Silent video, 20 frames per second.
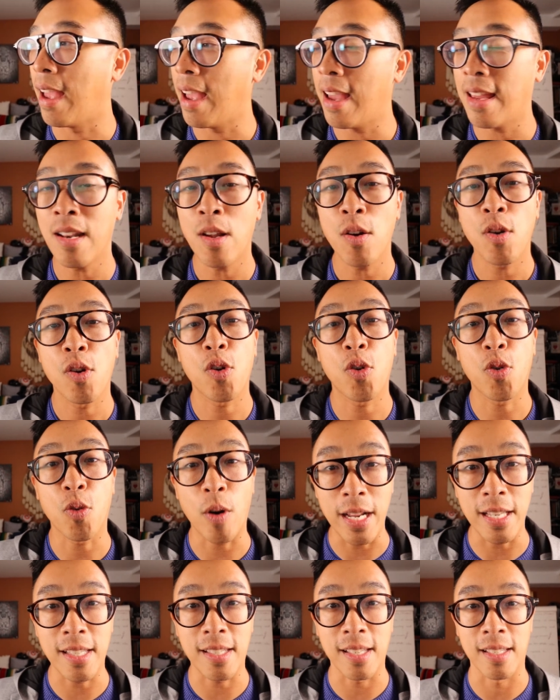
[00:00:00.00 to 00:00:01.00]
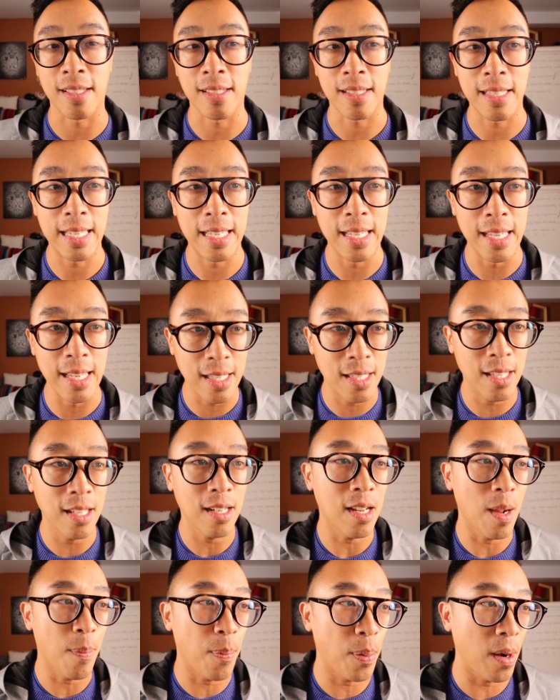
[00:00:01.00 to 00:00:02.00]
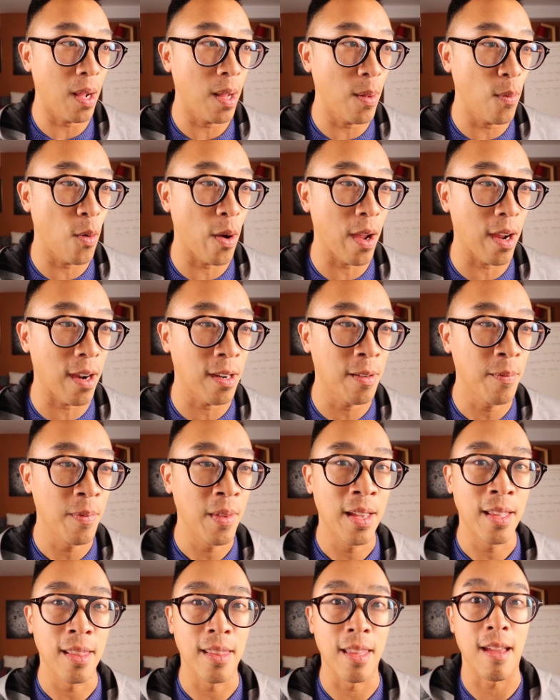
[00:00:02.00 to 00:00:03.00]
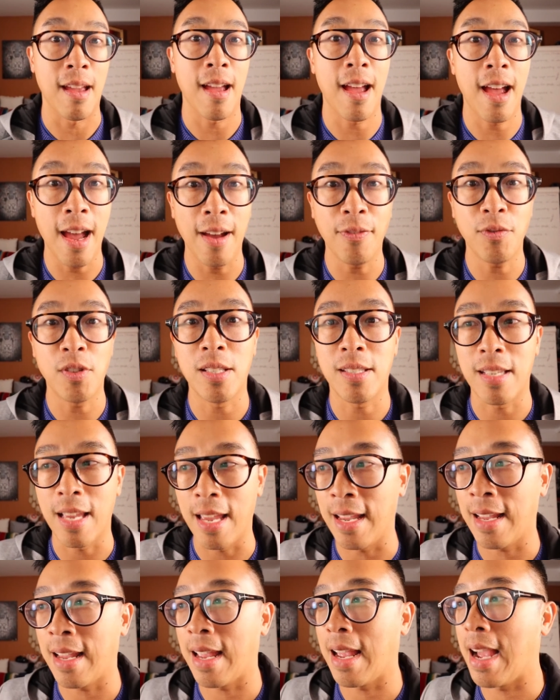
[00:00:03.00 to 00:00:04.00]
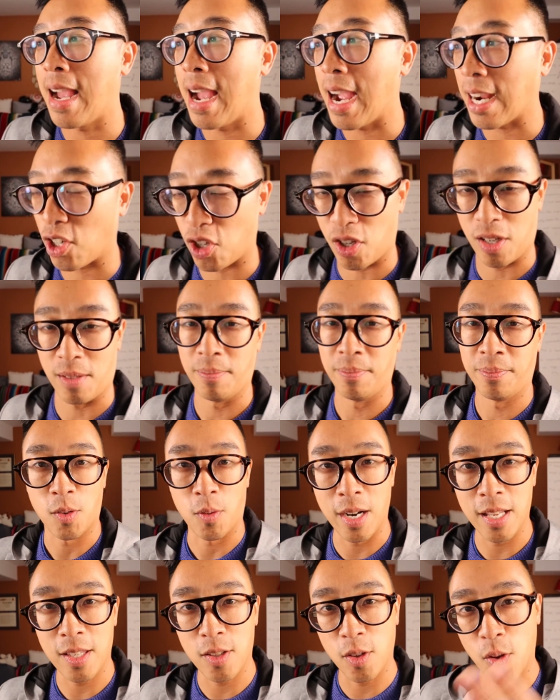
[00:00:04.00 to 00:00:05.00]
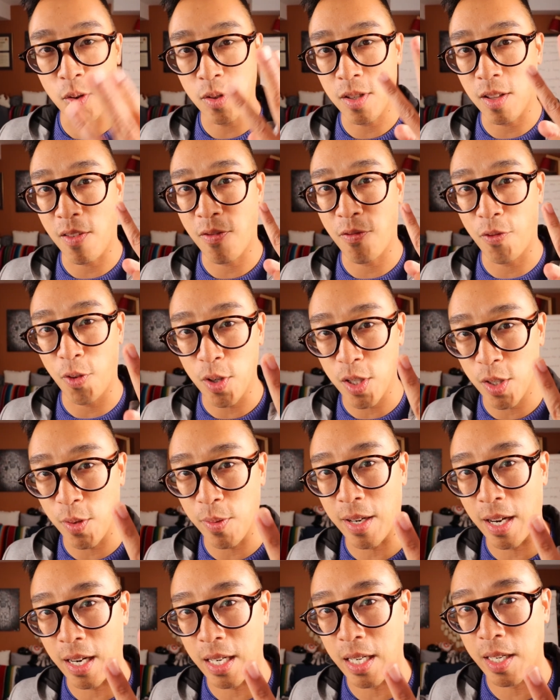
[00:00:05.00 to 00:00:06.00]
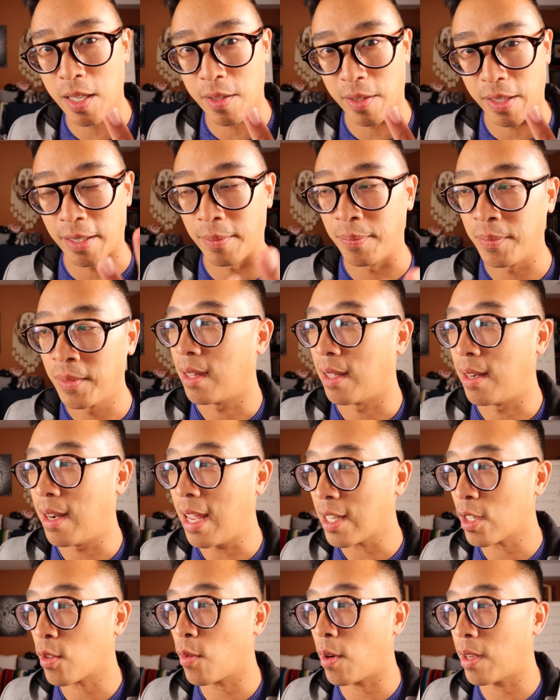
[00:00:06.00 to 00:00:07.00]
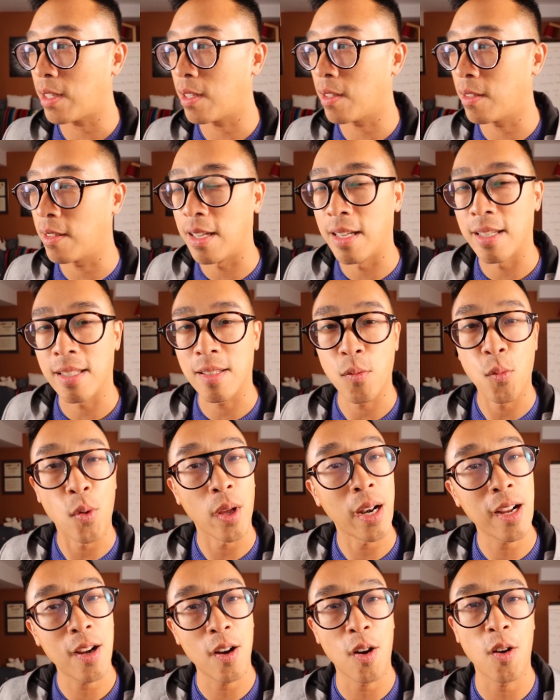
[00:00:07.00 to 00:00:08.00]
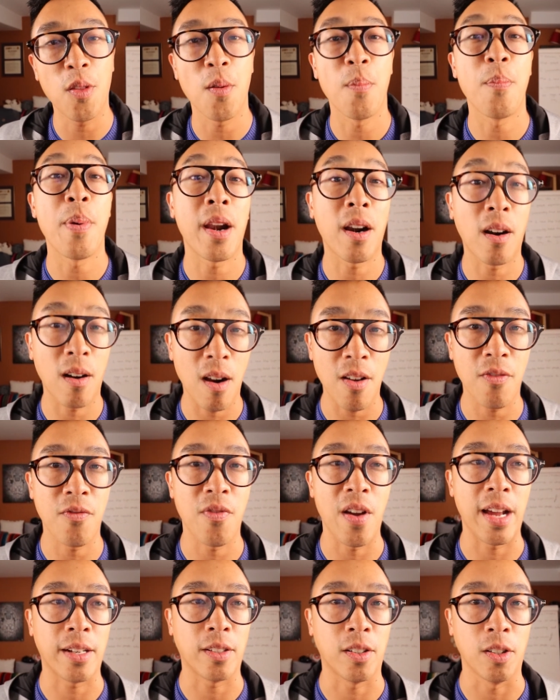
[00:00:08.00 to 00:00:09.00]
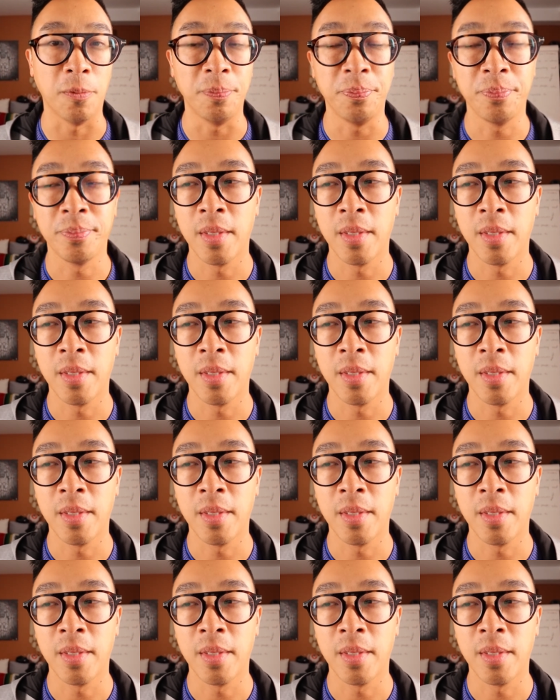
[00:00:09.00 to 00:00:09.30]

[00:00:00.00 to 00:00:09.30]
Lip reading: And crisis. Is it a problem where they have to take action, right? So those are the first 3 criteria. The next criteria is what I call the better off factor.